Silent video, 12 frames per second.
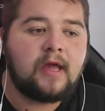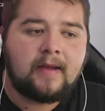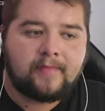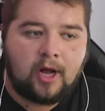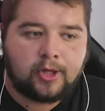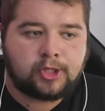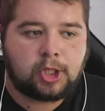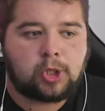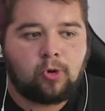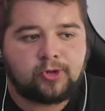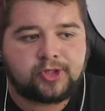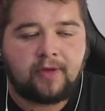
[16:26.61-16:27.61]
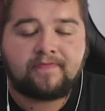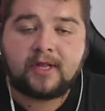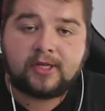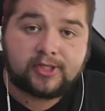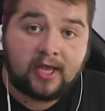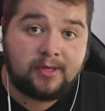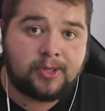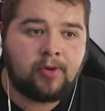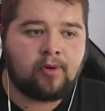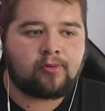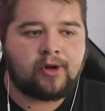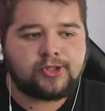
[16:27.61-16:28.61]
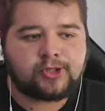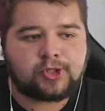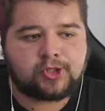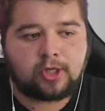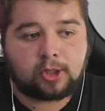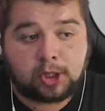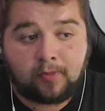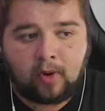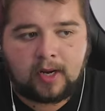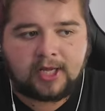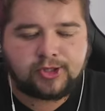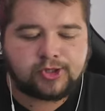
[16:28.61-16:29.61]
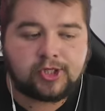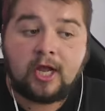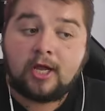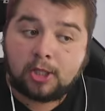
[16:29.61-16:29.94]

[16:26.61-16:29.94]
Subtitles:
Pass it shorter, take fewer risks, dribble less,